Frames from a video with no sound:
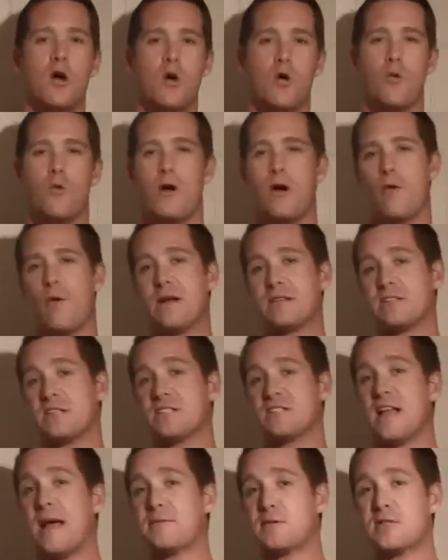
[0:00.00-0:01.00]
Wesley
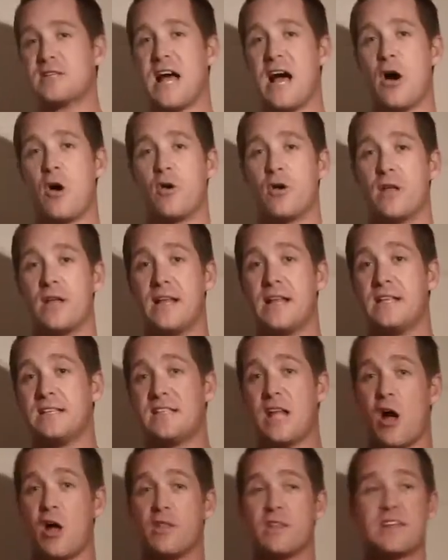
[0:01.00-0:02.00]
Snipes is out, and he's
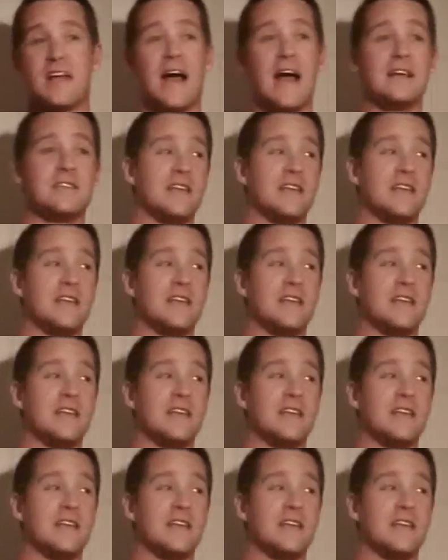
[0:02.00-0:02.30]
telling the guys,